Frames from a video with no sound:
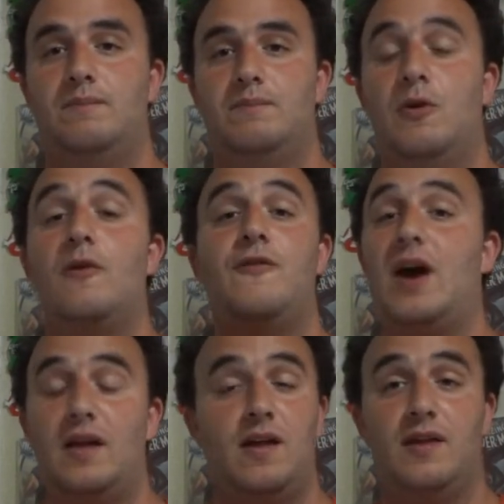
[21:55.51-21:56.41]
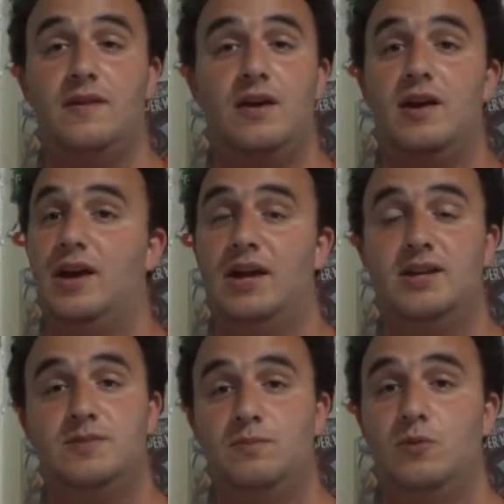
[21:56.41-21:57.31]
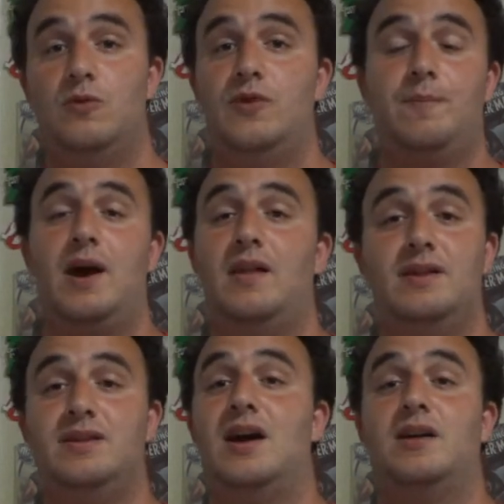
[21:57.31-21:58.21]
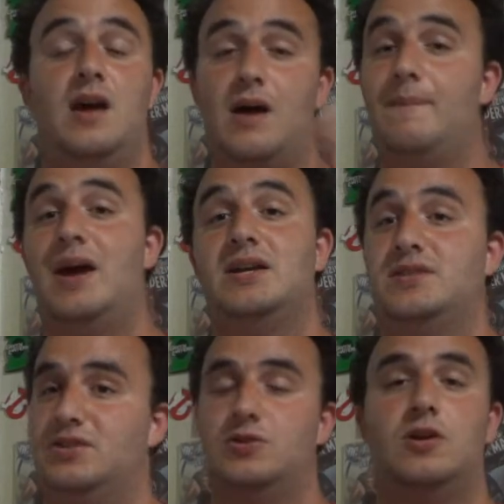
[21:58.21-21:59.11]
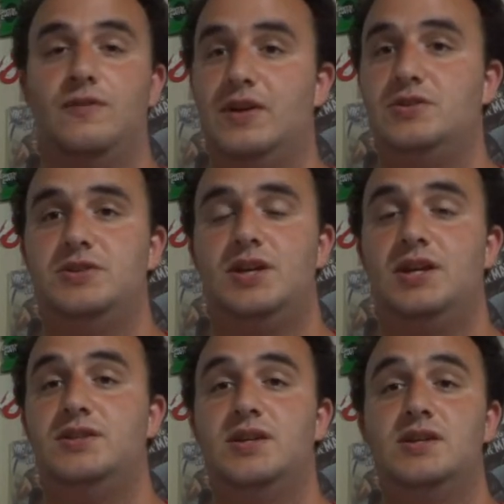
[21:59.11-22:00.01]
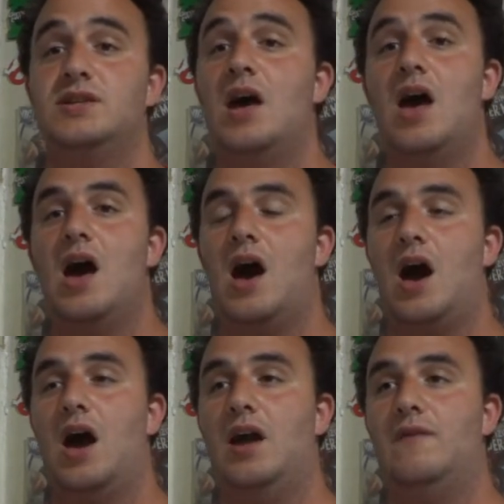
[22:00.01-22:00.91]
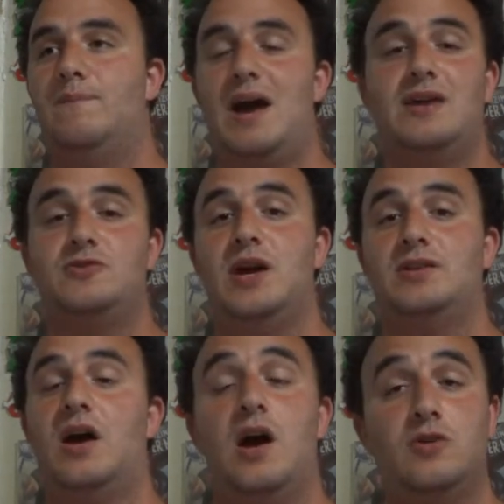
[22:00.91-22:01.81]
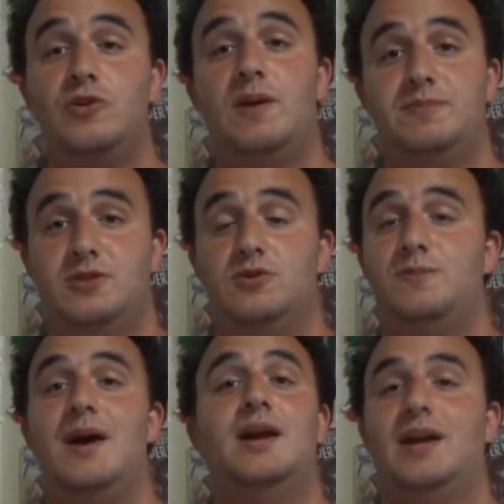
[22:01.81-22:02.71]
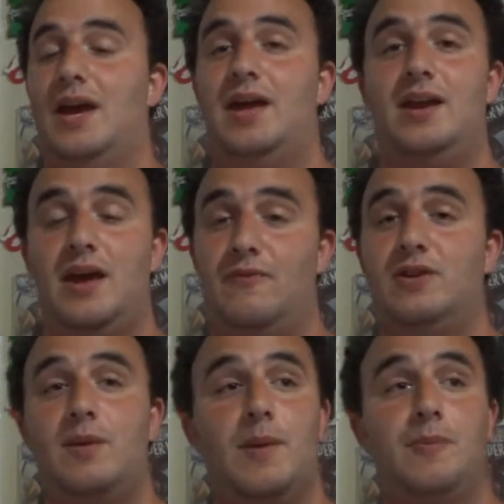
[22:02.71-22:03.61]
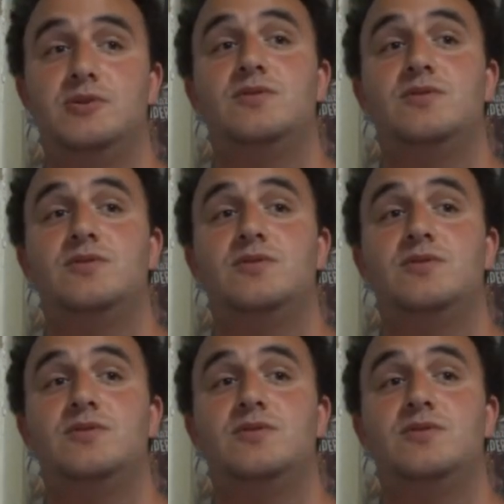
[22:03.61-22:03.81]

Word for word: profile on there. It's moviepilot.com /Dark Avenger C86. I backtracked 100 episodes back, and every time I post a